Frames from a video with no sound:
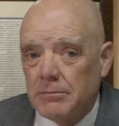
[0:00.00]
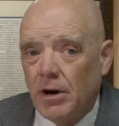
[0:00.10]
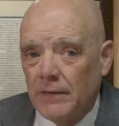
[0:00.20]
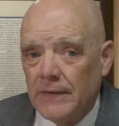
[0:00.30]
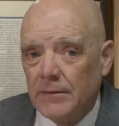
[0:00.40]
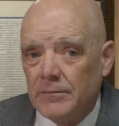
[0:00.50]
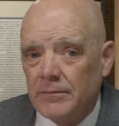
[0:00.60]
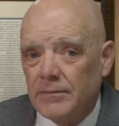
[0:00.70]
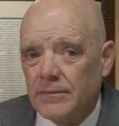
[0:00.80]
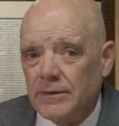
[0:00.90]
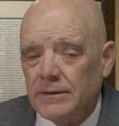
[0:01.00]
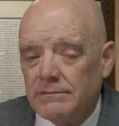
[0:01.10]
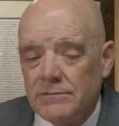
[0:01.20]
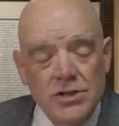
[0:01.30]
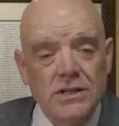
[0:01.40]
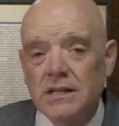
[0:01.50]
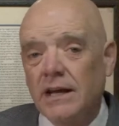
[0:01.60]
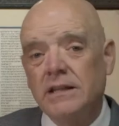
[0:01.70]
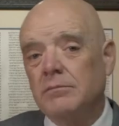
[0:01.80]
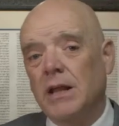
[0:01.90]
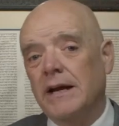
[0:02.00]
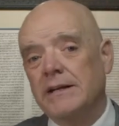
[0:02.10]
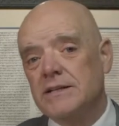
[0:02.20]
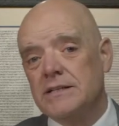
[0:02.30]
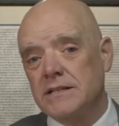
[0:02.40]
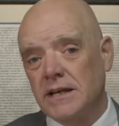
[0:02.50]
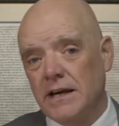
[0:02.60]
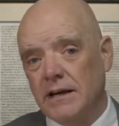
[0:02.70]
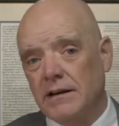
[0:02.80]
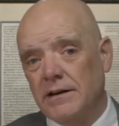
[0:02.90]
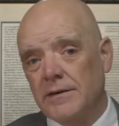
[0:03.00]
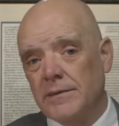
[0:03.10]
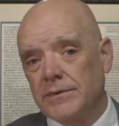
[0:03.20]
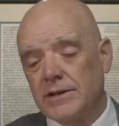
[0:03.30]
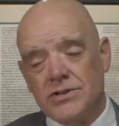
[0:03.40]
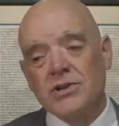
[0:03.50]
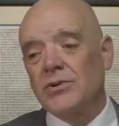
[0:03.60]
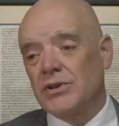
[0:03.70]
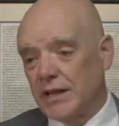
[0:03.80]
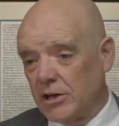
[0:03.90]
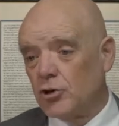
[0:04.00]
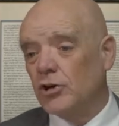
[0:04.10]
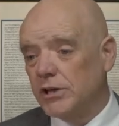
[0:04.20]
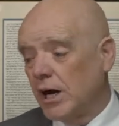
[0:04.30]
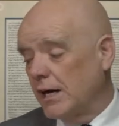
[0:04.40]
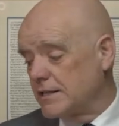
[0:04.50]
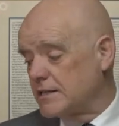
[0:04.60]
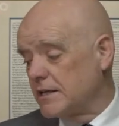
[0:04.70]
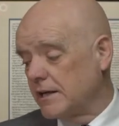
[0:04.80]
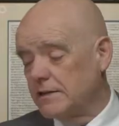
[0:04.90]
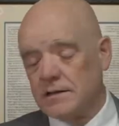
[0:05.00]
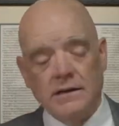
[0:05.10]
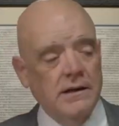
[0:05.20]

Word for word: upon them, just like the blindness today, so that they could not see it.